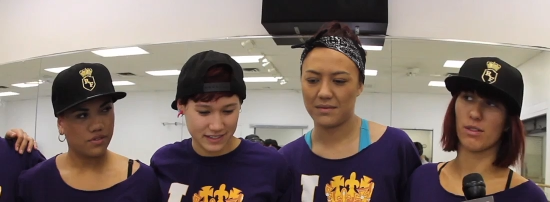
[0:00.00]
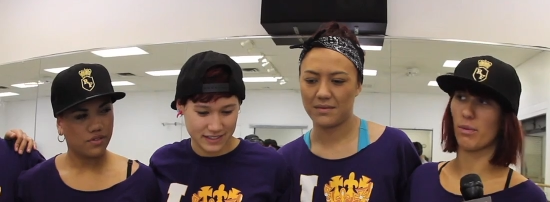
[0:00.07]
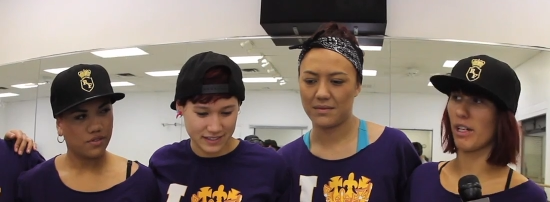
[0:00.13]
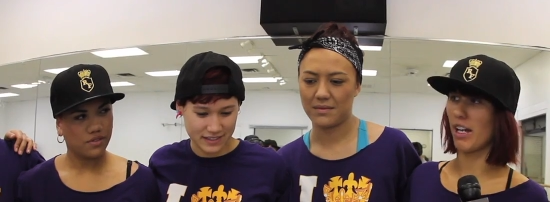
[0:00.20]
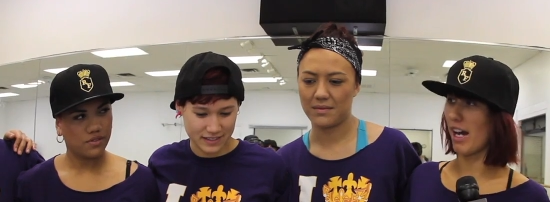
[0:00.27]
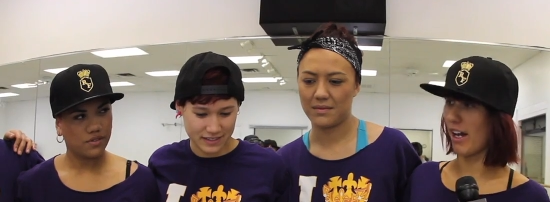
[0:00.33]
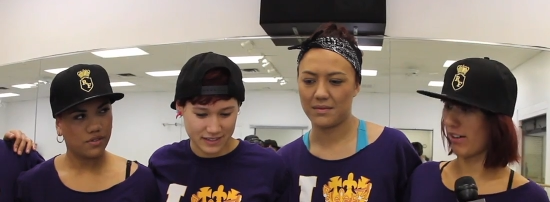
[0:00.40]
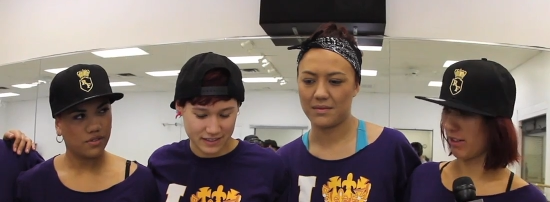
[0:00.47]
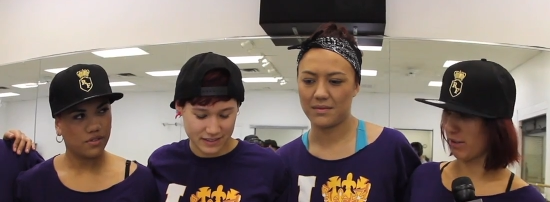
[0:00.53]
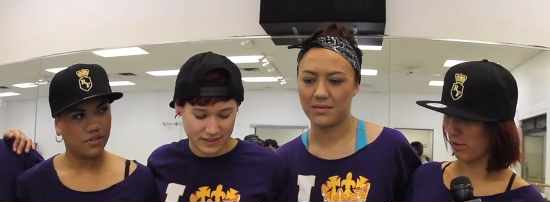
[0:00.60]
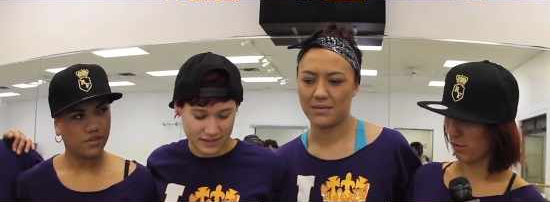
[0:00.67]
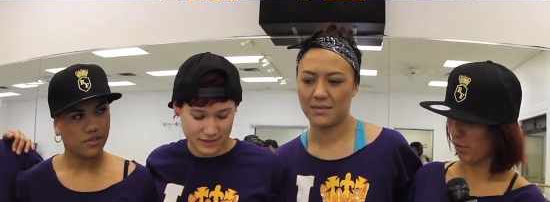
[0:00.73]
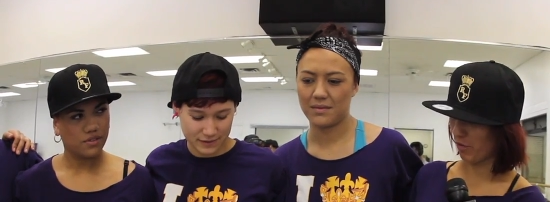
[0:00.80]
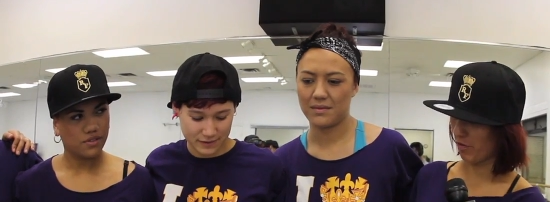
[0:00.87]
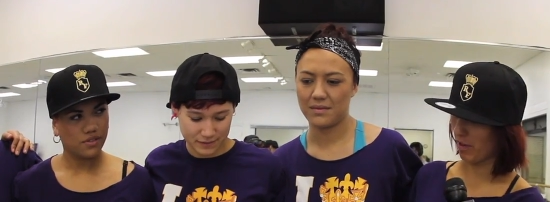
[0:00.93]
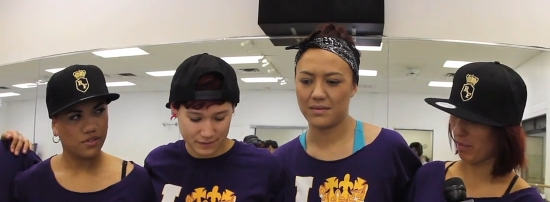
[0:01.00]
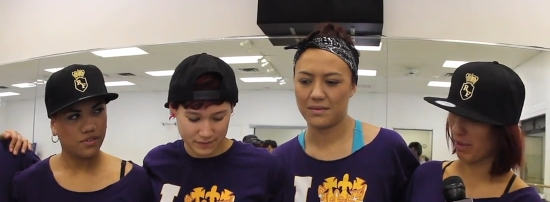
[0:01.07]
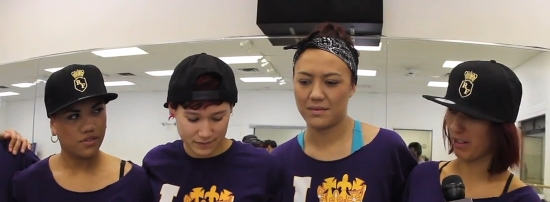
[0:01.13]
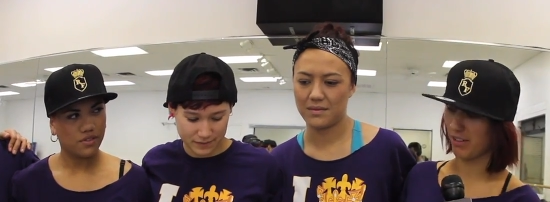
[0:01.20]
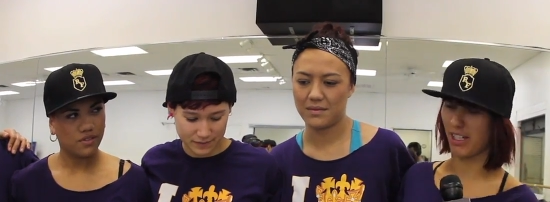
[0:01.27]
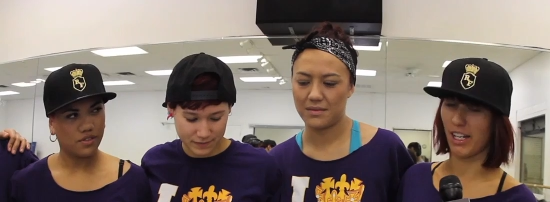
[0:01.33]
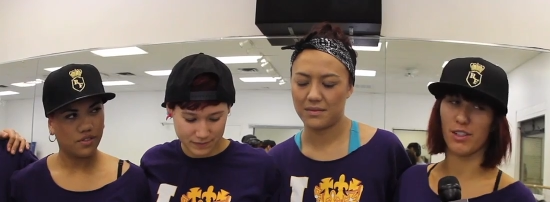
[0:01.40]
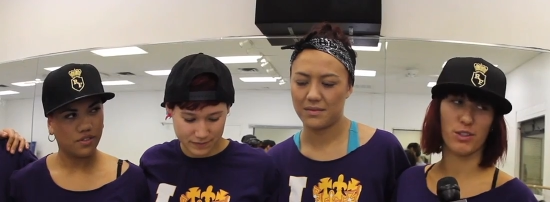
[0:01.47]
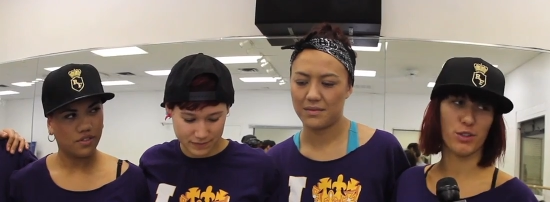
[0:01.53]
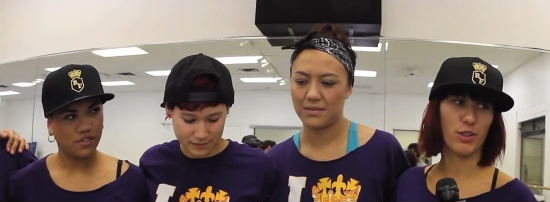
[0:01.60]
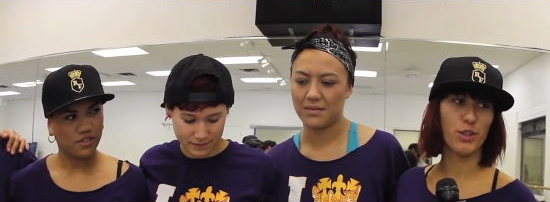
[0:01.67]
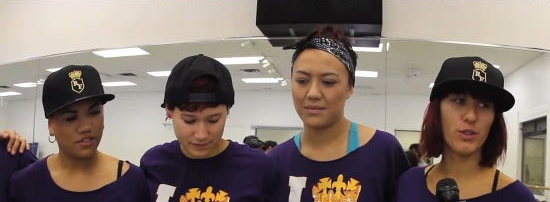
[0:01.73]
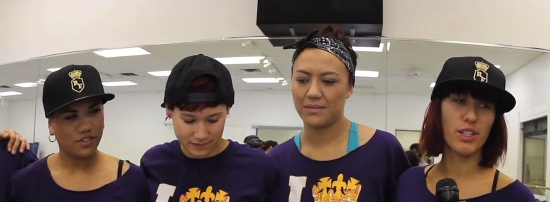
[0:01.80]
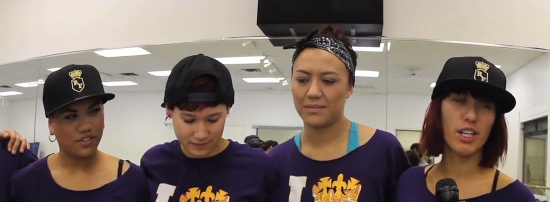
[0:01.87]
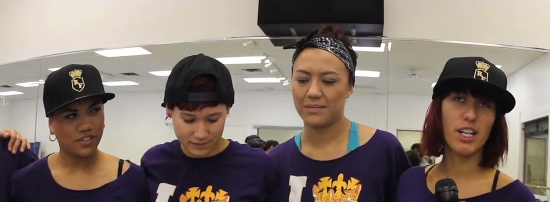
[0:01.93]
Speaker 1: We are a all-female dance
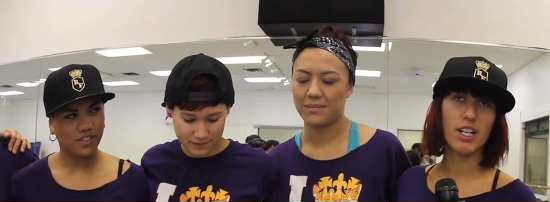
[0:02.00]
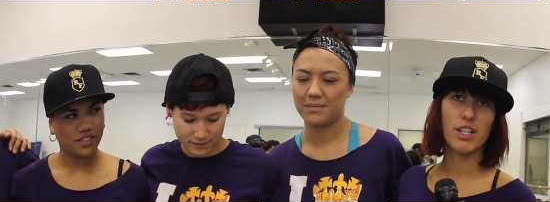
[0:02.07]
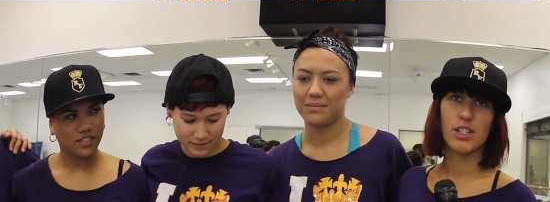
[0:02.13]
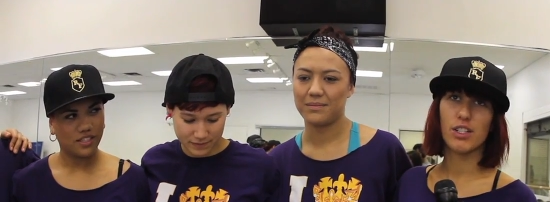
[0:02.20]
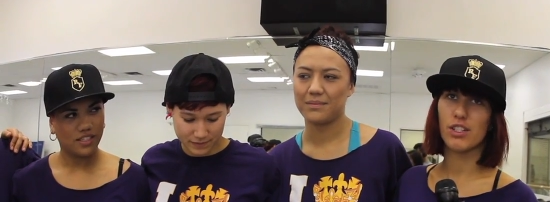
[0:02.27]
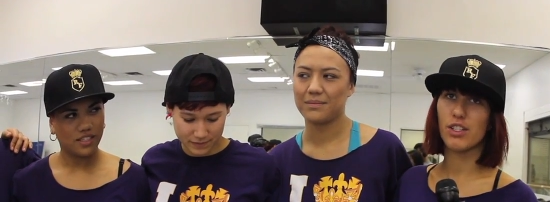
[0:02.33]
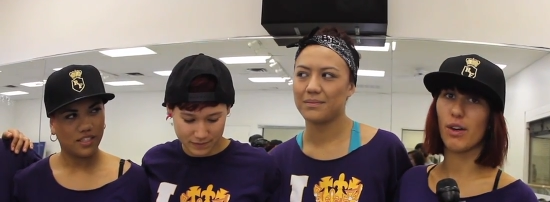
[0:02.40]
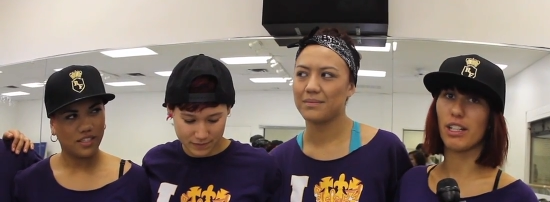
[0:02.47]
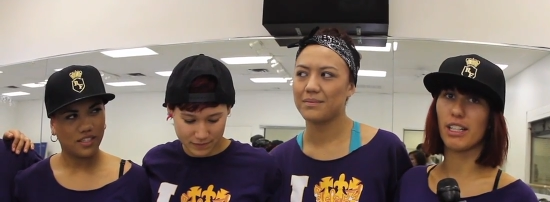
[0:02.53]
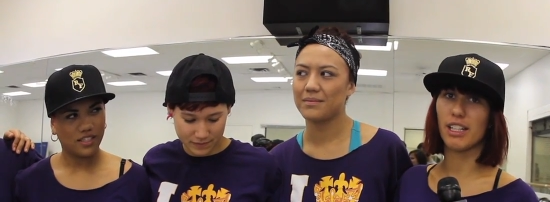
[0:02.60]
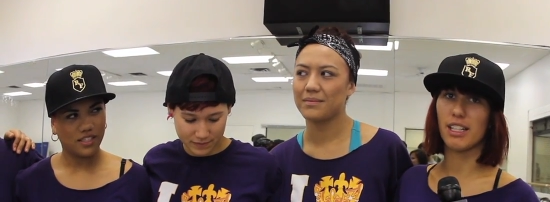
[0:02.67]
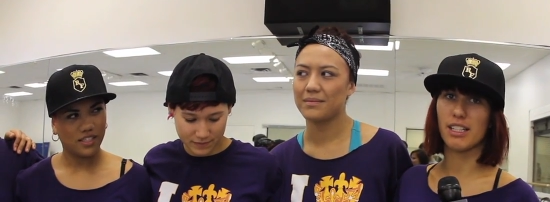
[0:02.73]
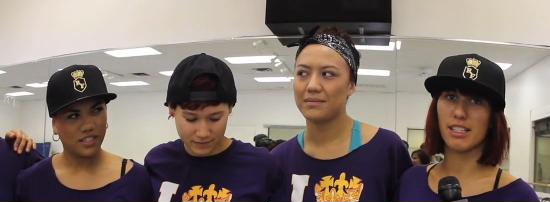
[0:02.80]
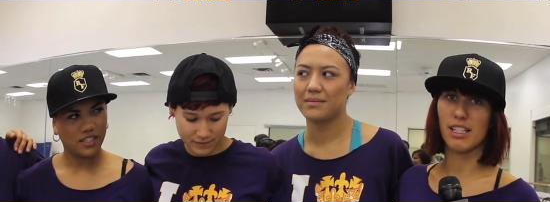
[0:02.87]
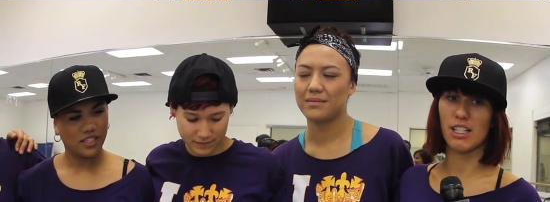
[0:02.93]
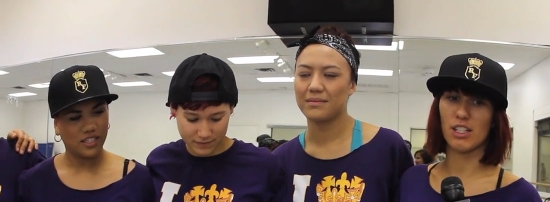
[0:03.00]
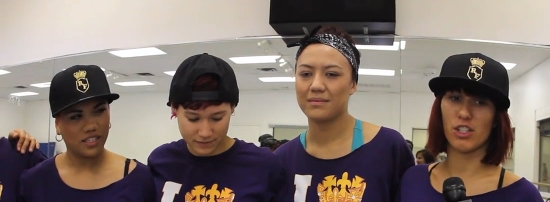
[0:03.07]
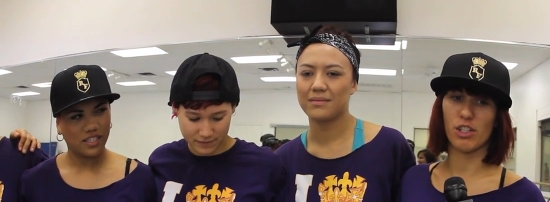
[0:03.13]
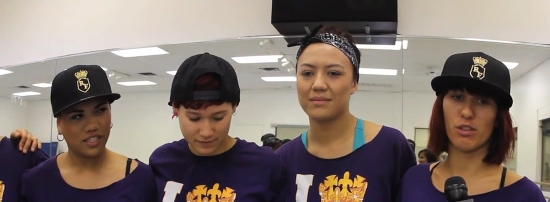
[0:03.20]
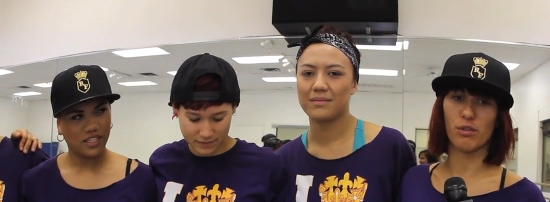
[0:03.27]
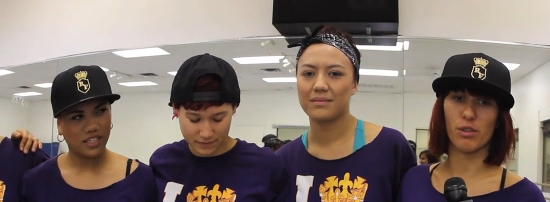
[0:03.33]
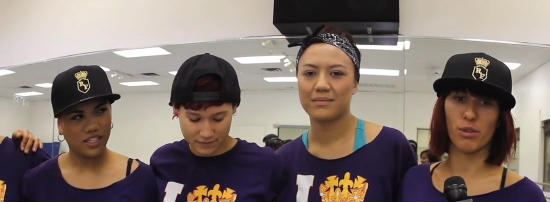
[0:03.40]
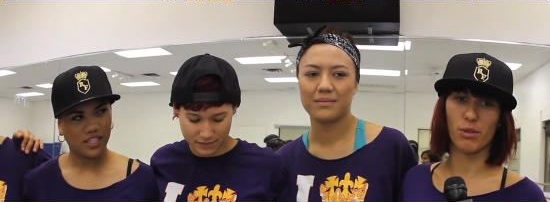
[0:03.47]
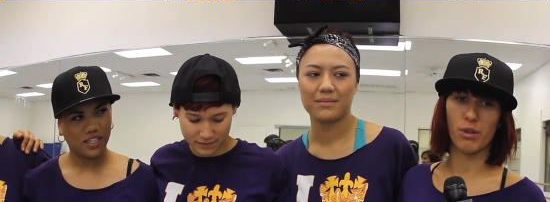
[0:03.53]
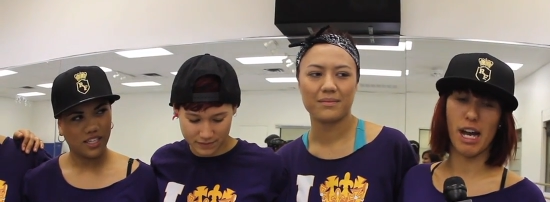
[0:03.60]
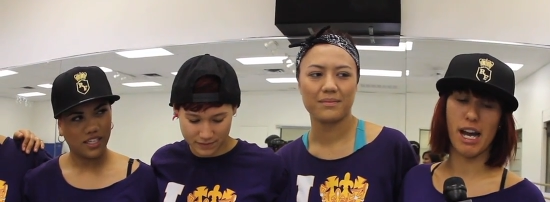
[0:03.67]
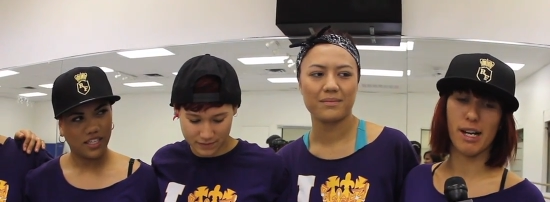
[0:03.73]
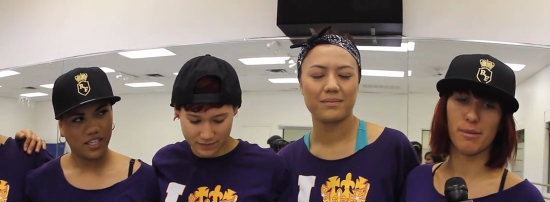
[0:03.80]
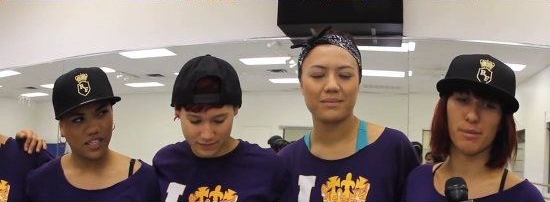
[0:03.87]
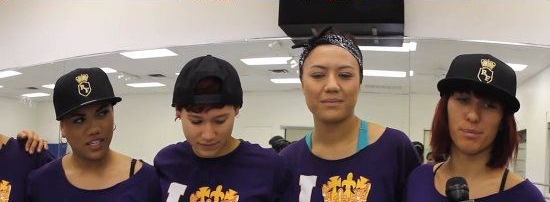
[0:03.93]
crew, so I guess in general
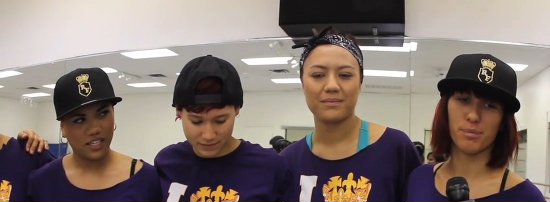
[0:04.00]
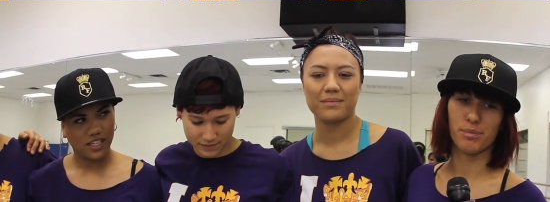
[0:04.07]
um,